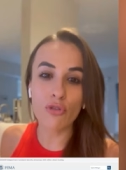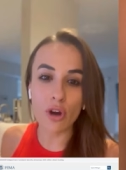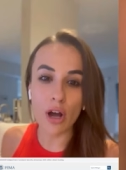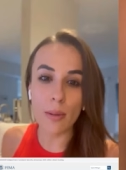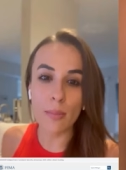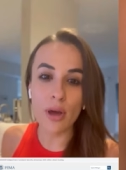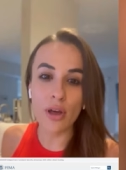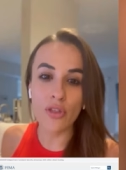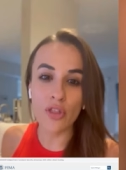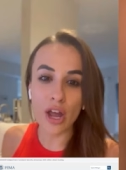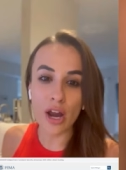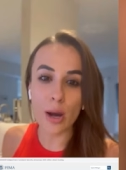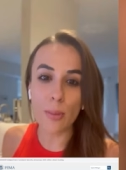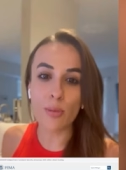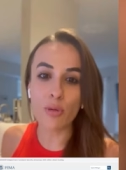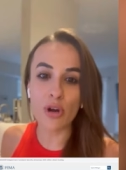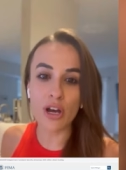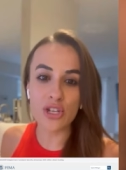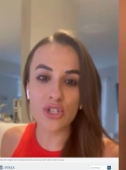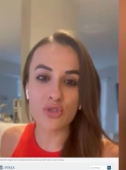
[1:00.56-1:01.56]
from their
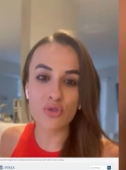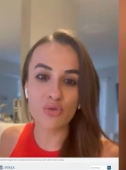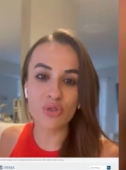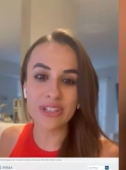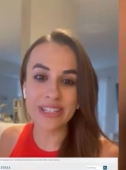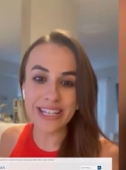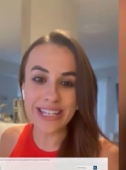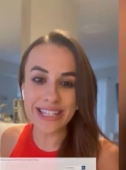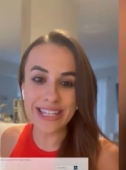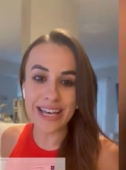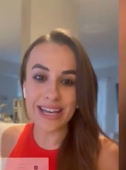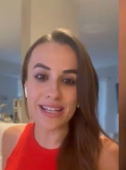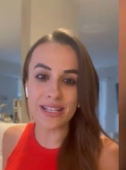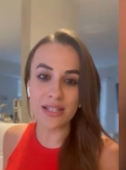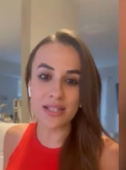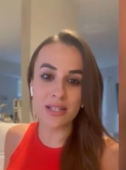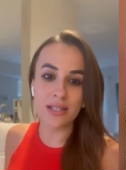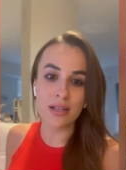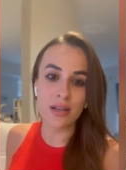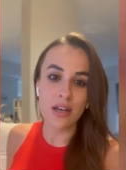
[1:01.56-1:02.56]
press
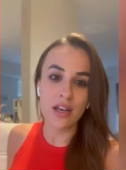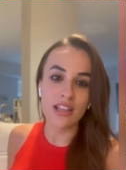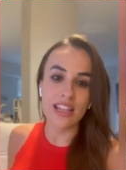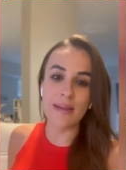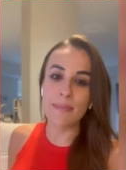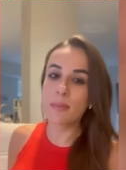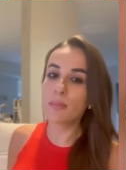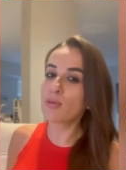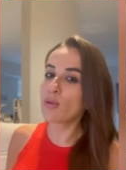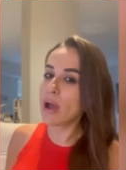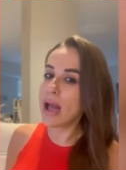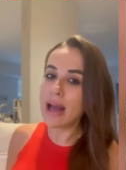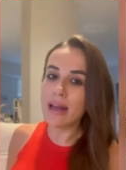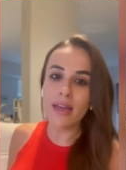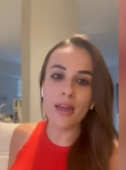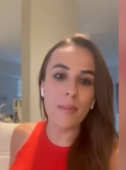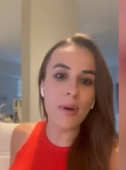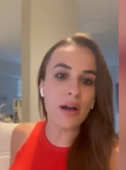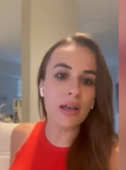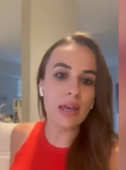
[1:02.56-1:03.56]
releases. They've been
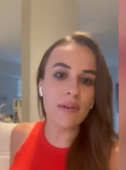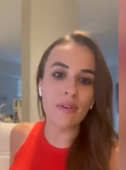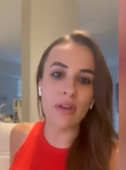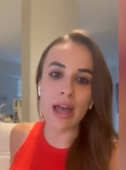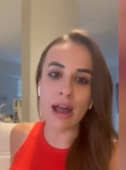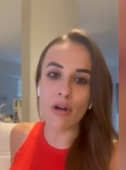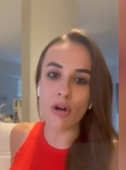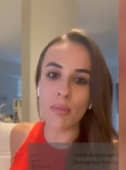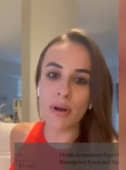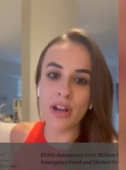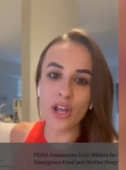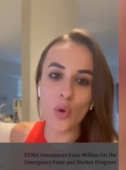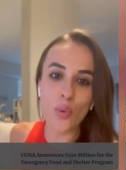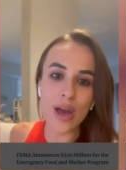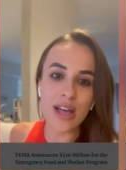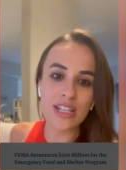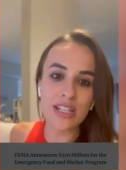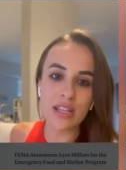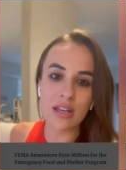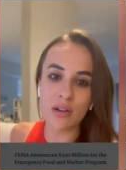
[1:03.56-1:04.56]
bragging about giving our money
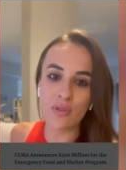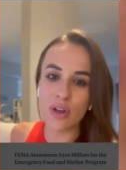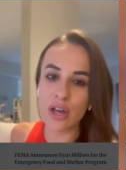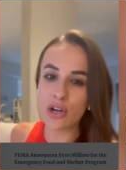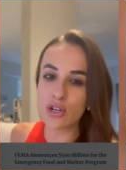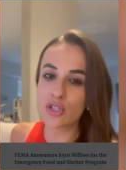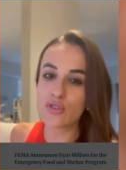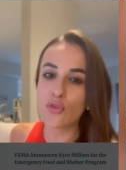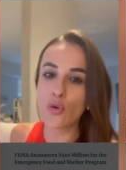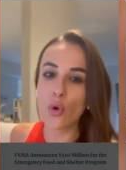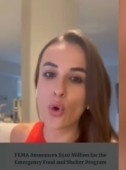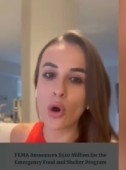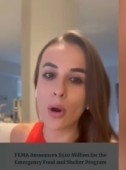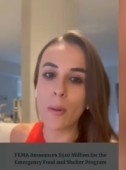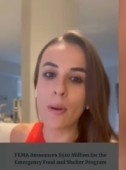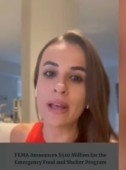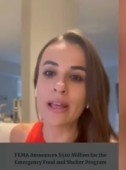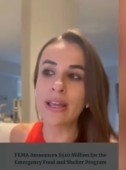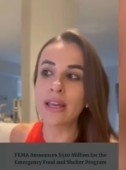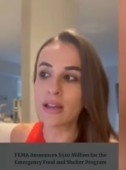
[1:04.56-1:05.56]
away to the innovators
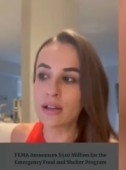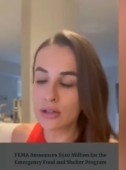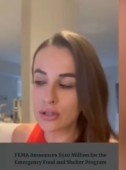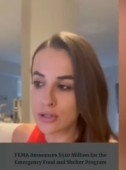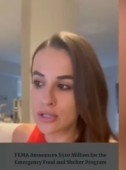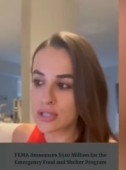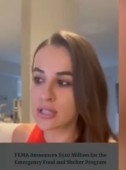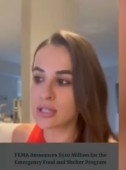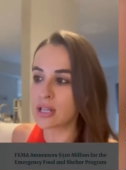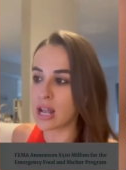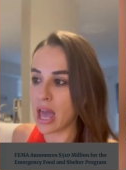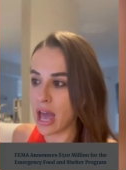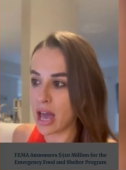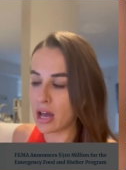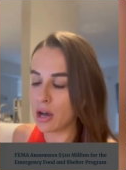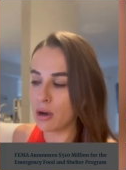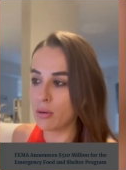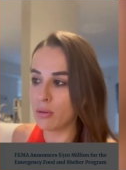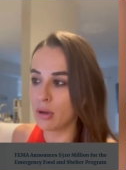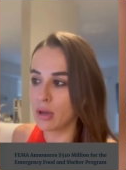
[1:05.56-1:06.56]
for years
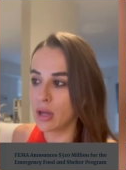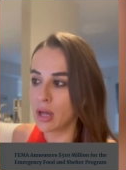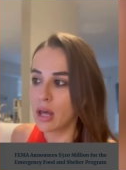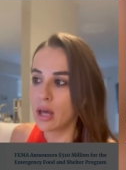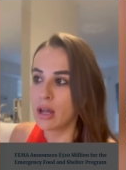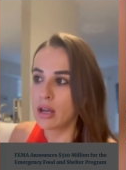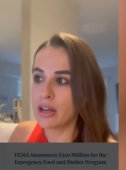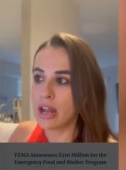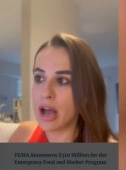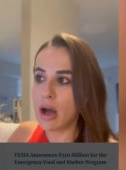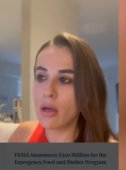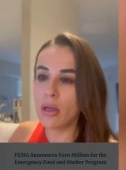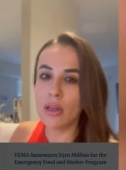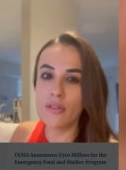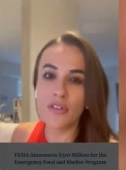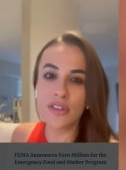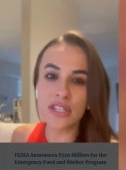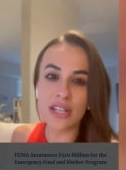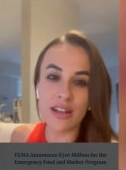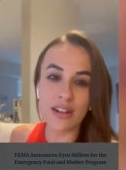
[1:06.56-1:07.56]
now. Now all
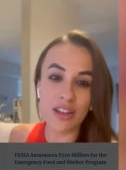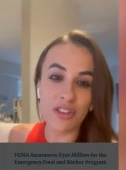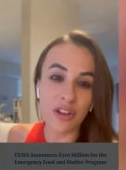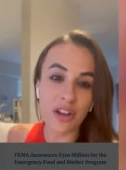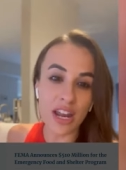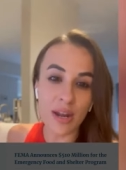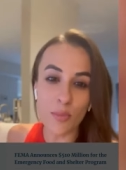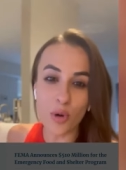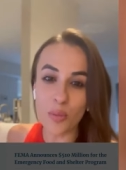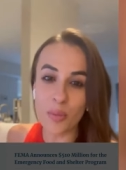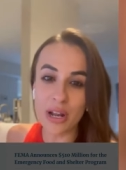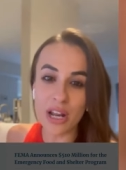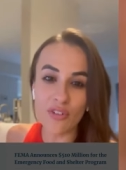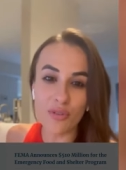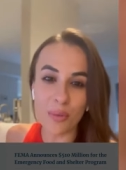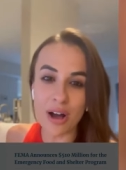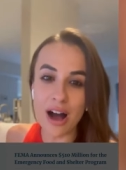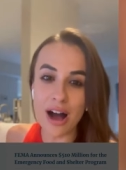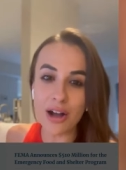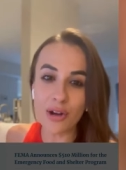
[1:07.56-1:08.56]
of a sudden if they need more money
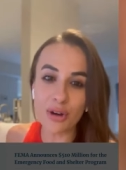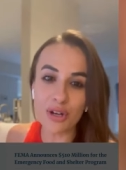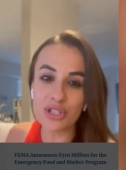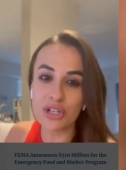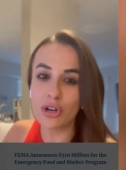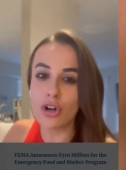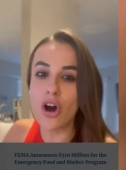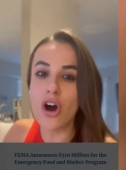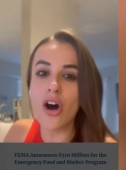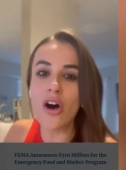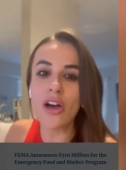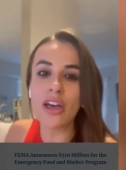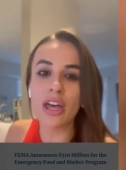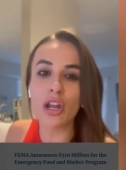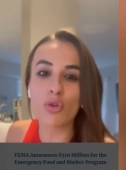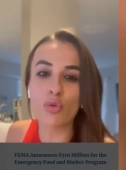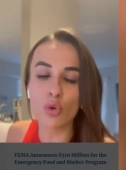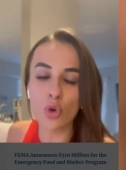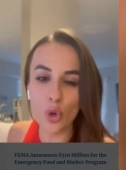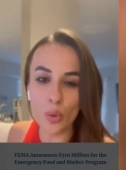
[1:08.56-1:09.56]
from Congress, they're calling
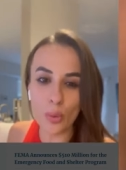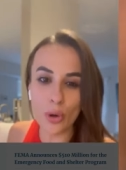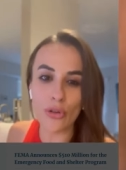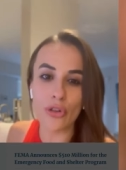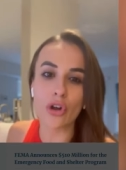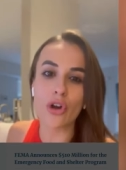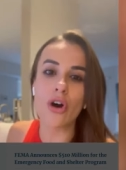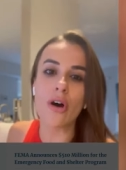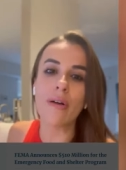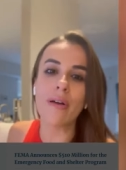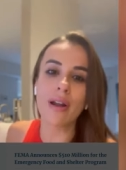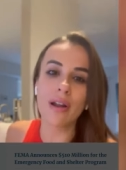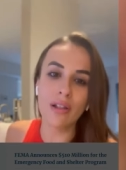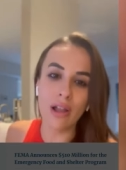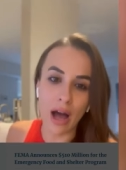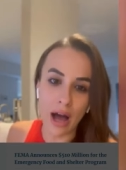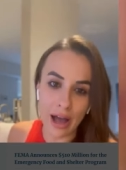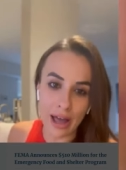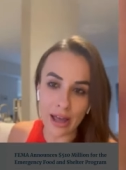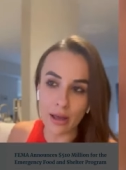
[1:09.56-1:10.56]
it a rumor, they're calling it a
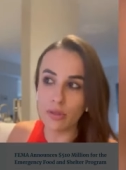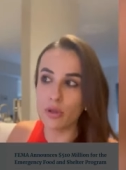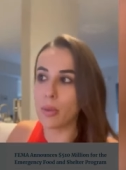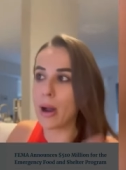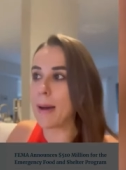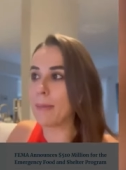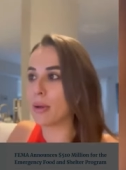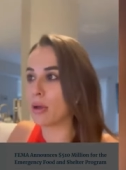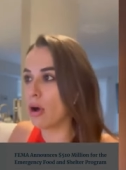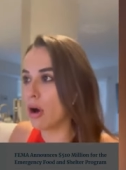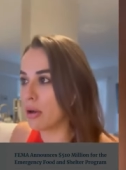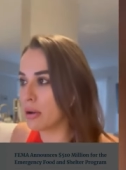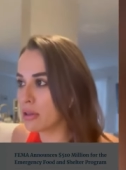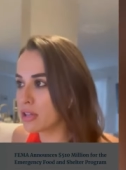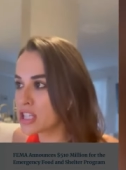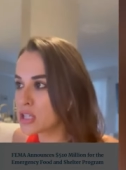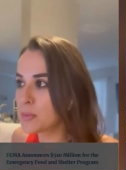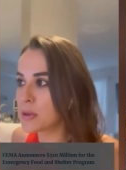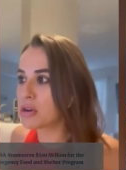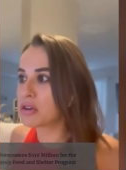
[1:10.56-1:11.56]
lie, they'll probably call it a
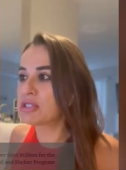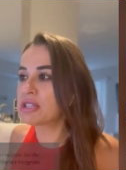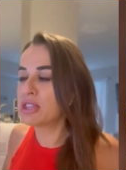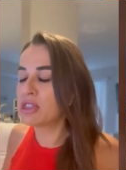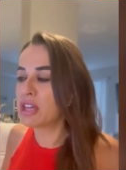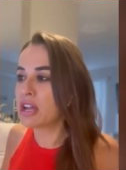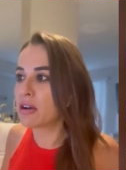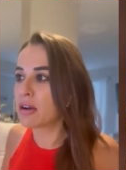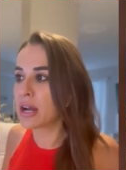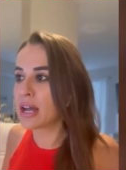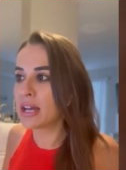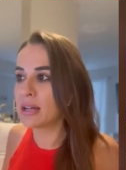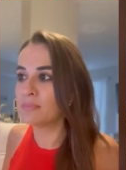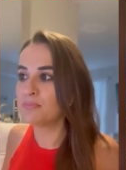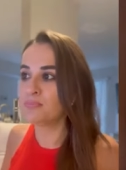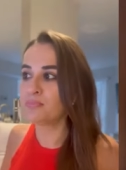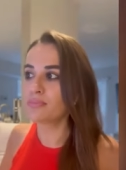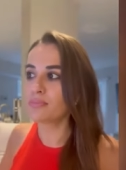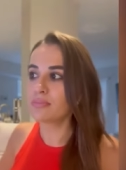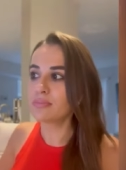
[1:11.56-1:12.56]
conspiracy
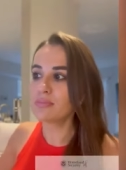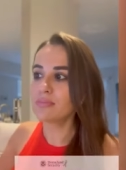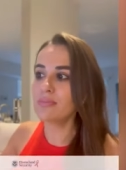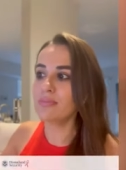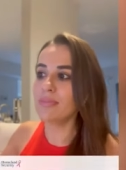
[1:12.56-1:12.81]
theory.